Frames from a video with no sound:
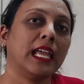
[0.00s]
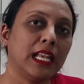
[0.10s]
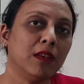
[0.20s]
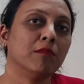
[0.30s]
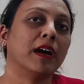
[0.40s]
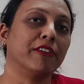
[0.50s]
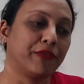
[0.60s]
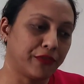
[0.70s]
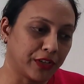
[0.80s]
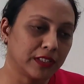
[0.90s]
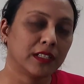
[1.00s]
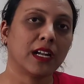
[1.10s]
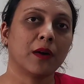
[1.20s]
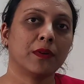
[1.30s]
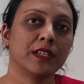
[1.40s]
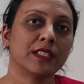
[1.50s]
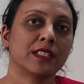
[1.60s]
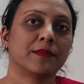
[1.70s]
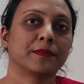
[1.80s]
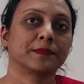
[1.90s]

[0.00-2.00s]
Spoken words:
In my further hours,